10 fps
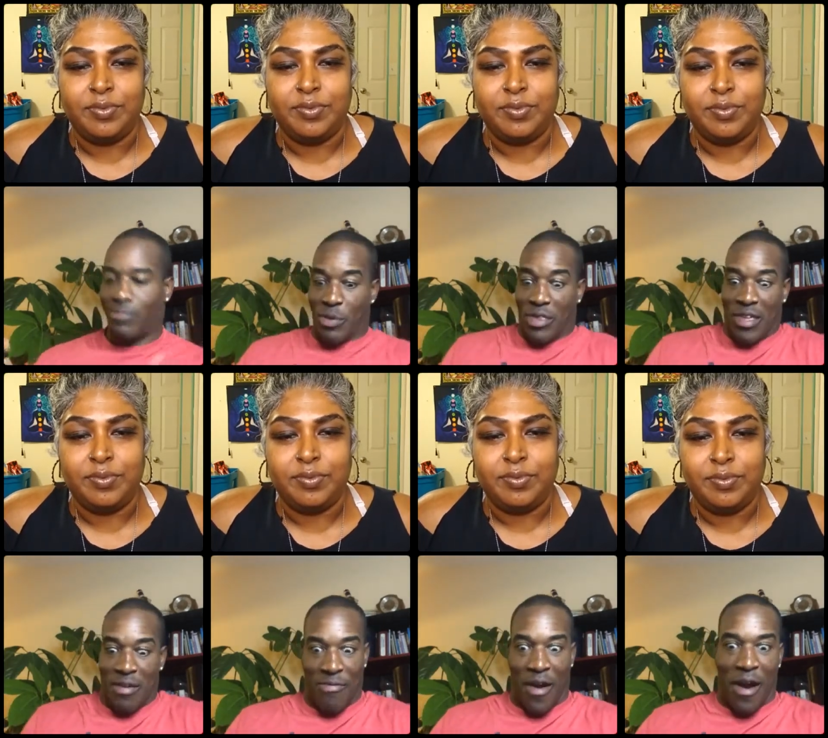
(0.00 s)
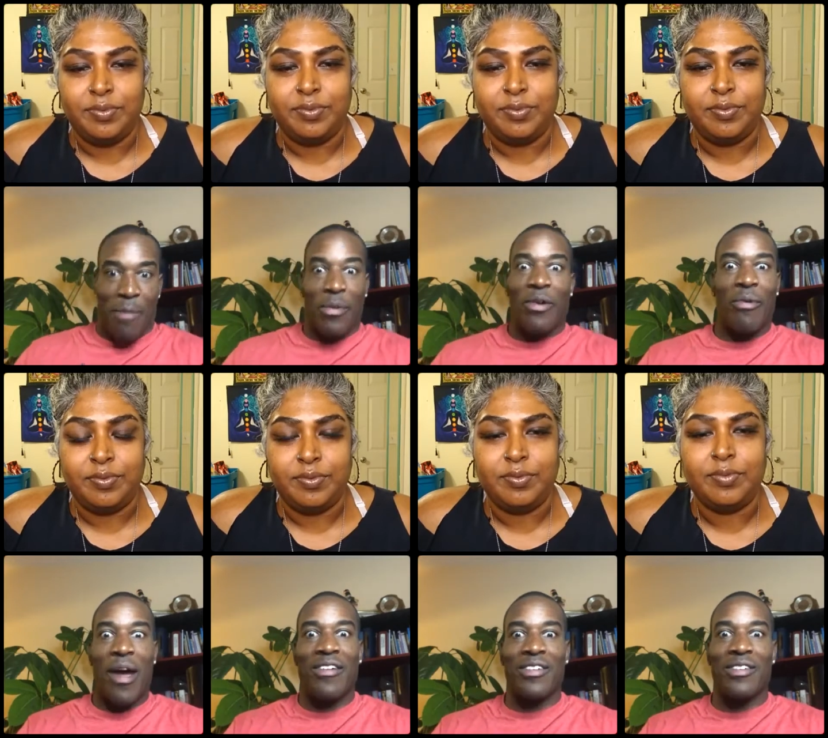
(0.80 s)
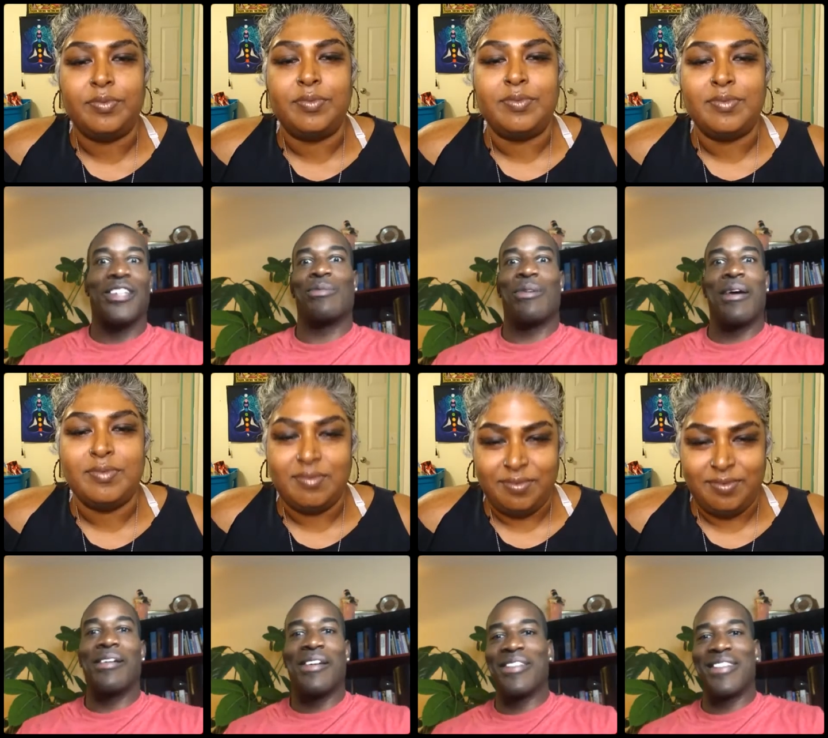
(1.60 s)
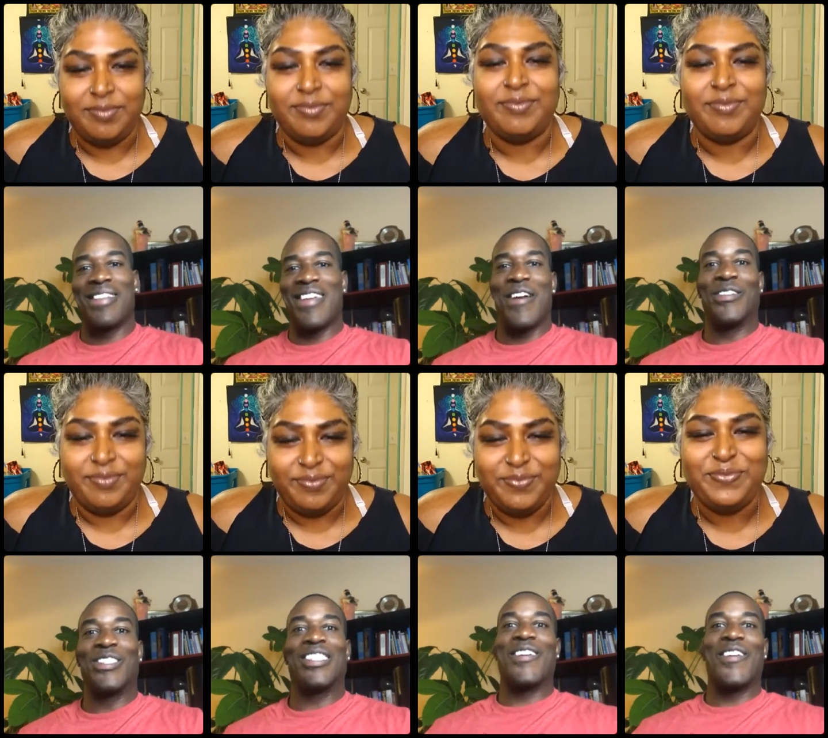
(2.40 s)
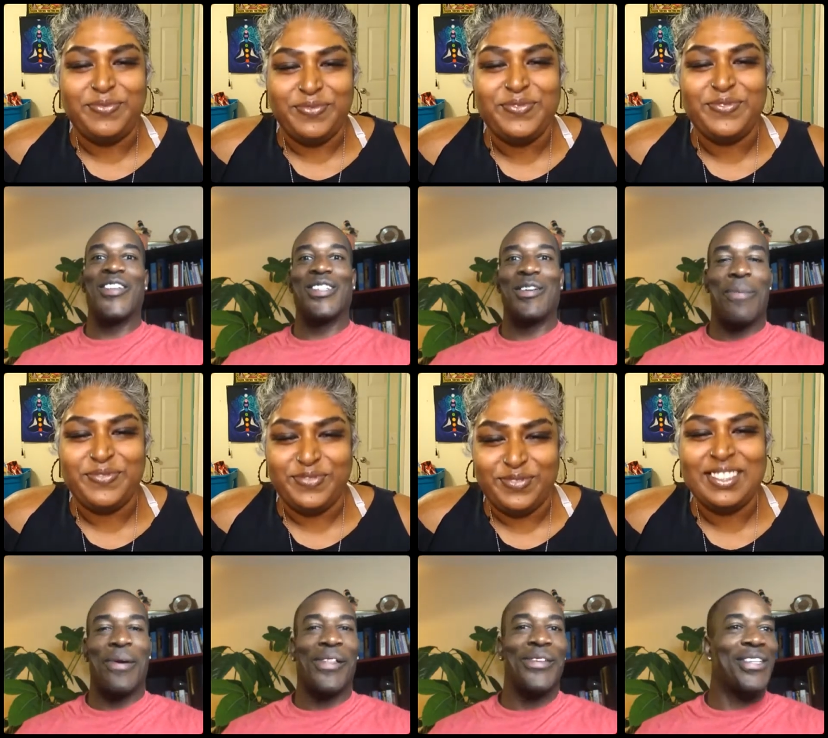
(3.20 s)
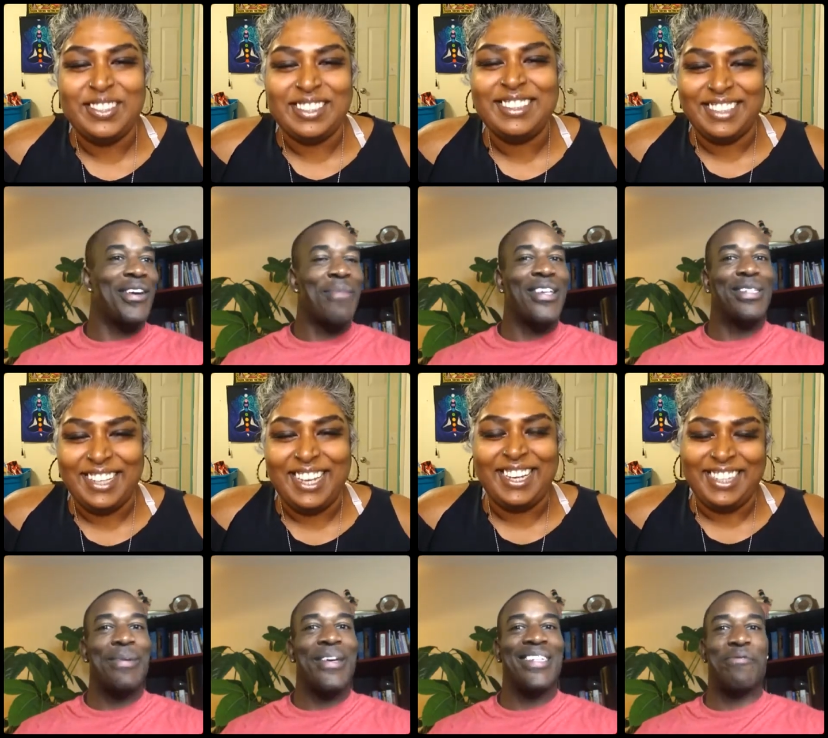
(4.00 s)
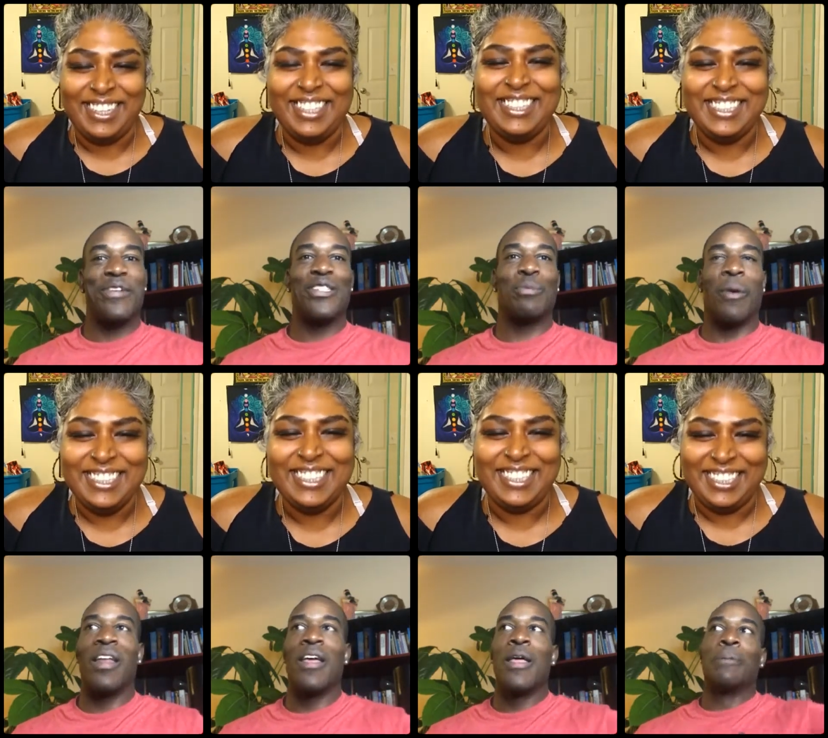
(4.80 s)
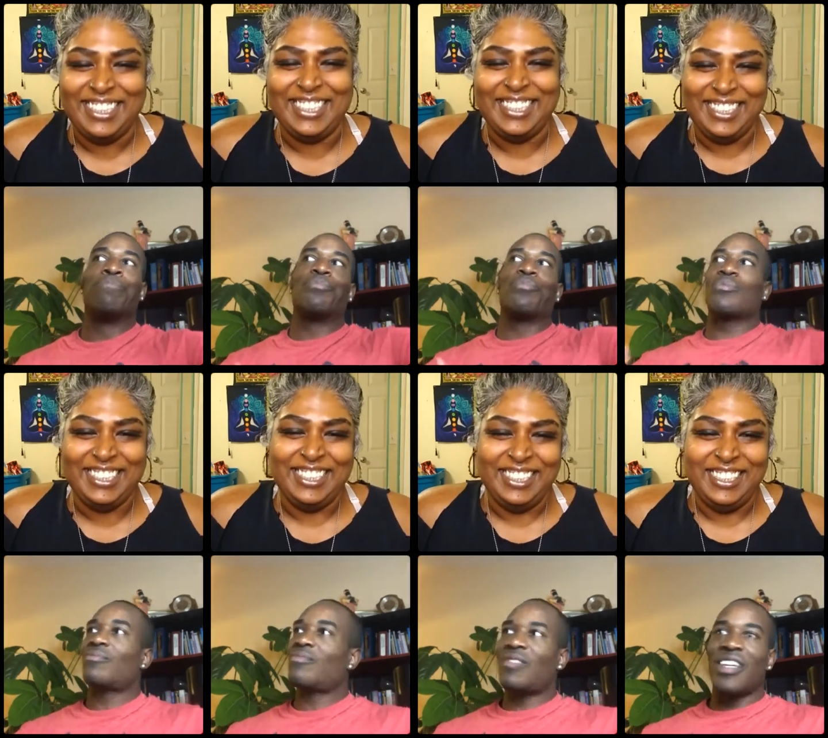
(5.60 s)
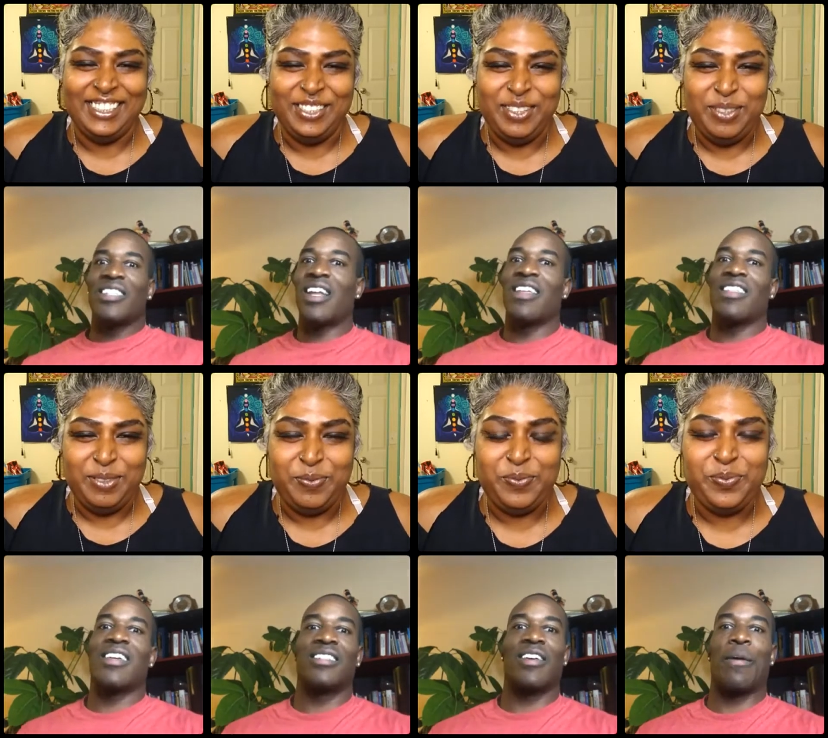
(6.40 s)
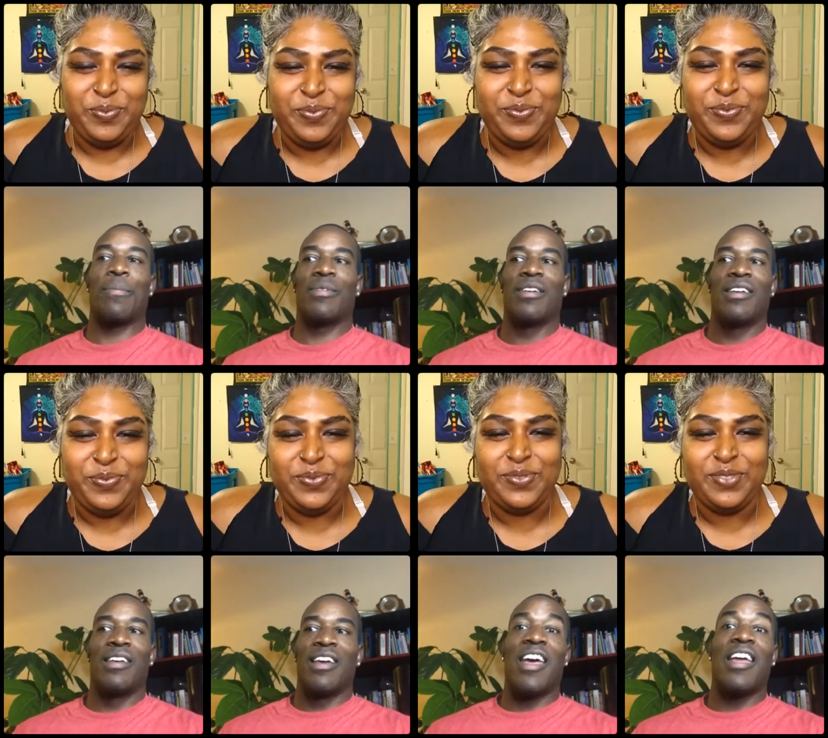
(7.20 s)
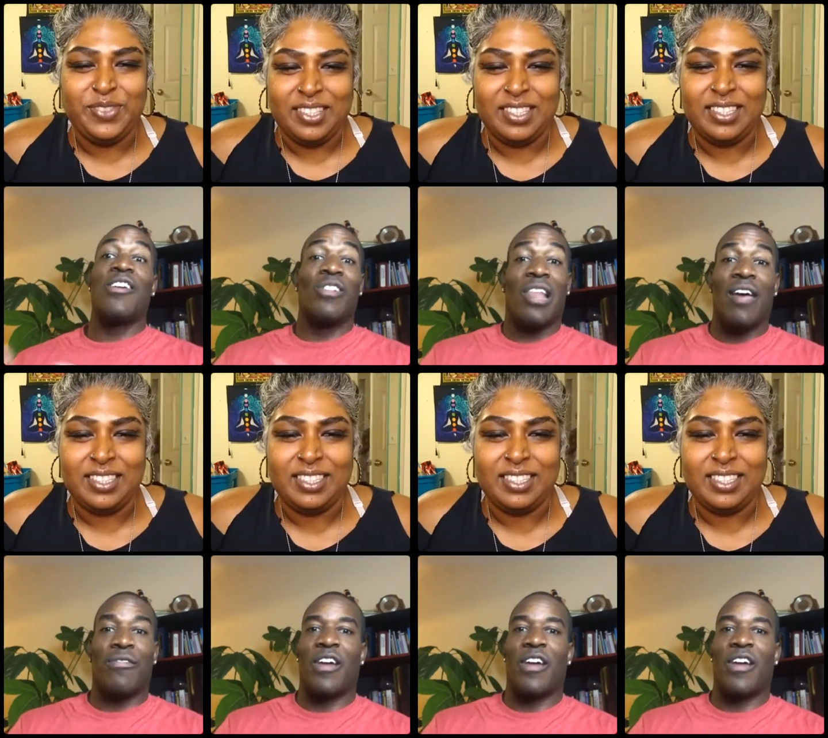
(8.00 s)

Speaker 1: but the environment around you. That's why I'm, you know, sitting on these little pillows here makes a big yeah. difference. But setting things up in your life,